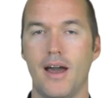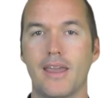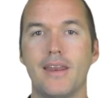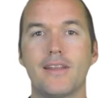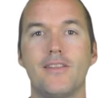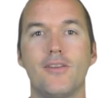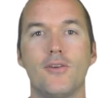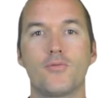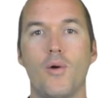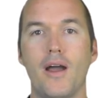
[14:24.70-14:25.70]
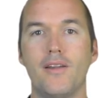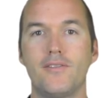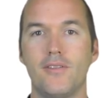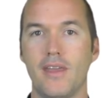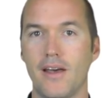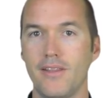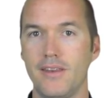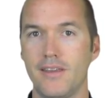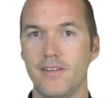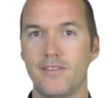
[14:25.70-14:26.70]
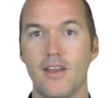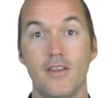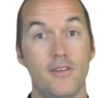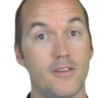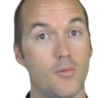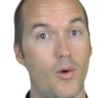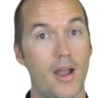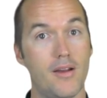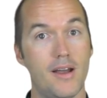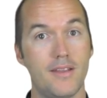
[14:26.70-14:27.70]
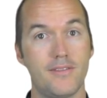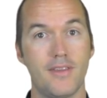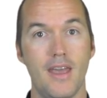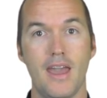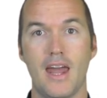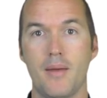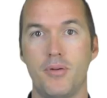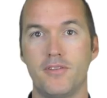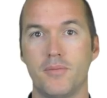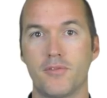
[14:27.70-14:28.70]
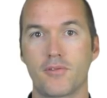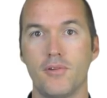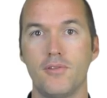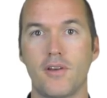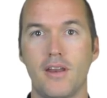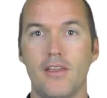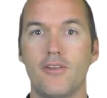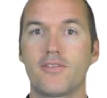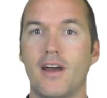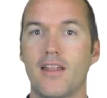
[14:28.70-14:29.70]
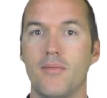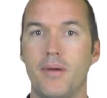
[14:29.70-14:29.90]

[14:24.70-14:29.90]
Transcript: I connected those wires to the LEDs using wire nuts and I put some screws on either side of the